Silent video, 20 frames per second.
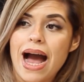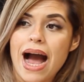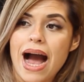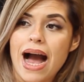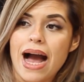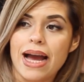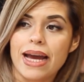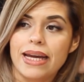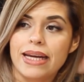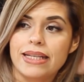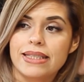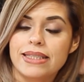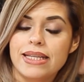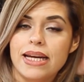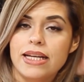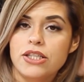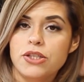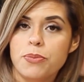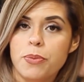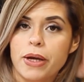I
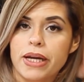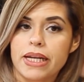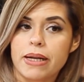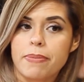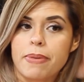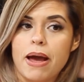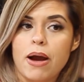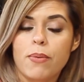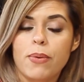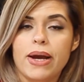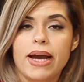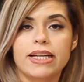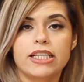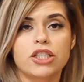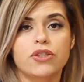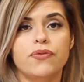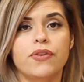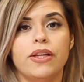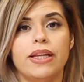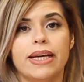tend to break it up that way. I
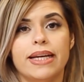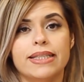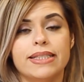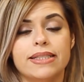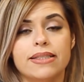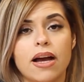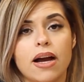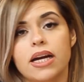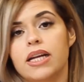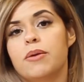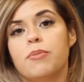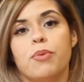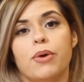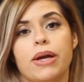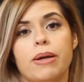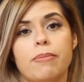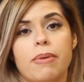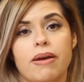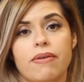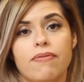just feel like it's not going to
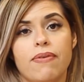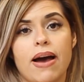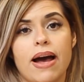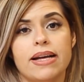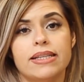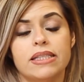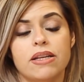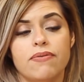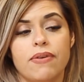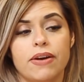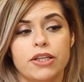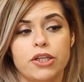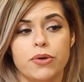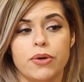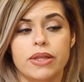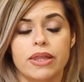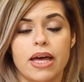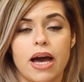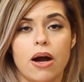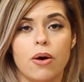break my fast if I do
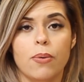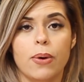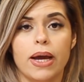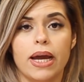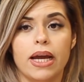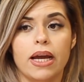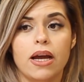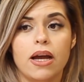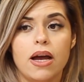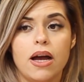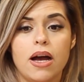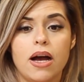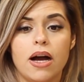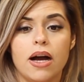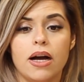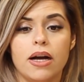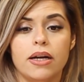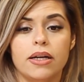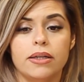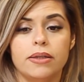it that way.
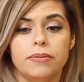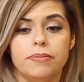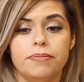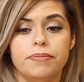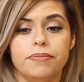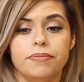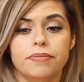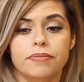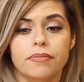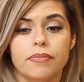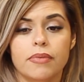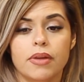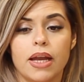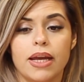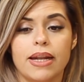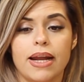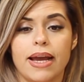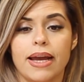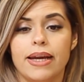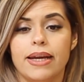And
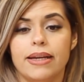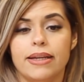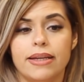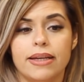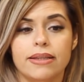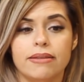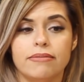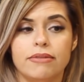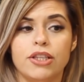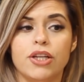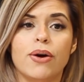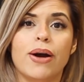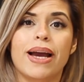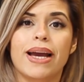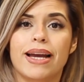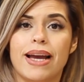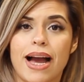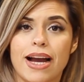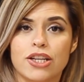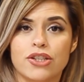
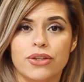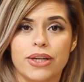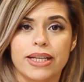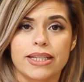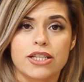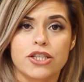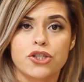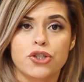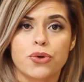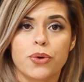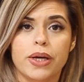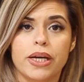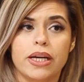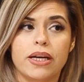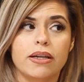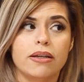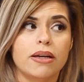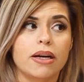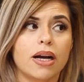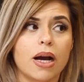I actually get to enjoy
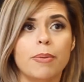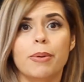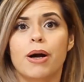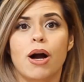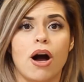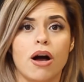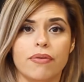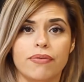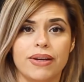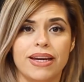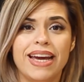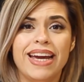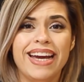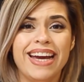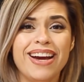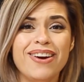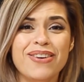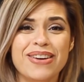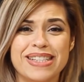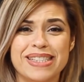a cup of coffee
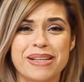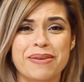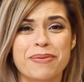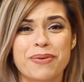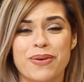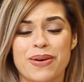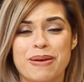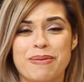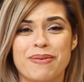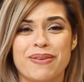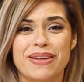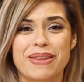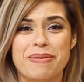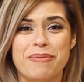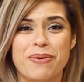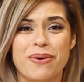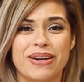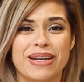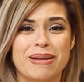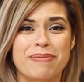with some creamer in the
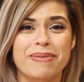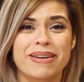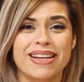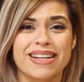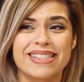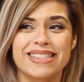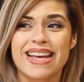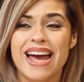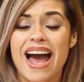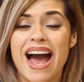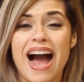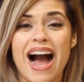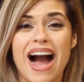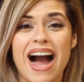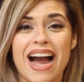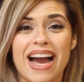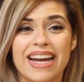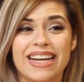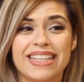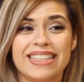morning because
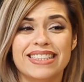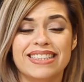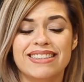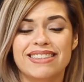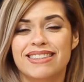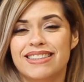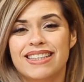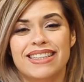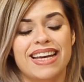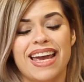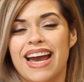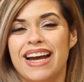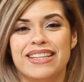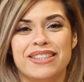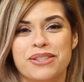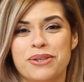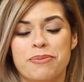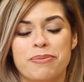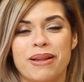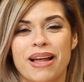I can't
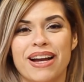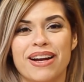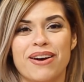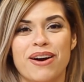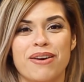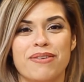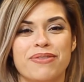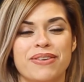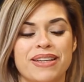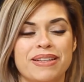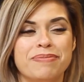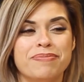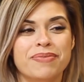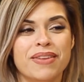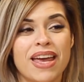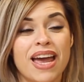do black coffee.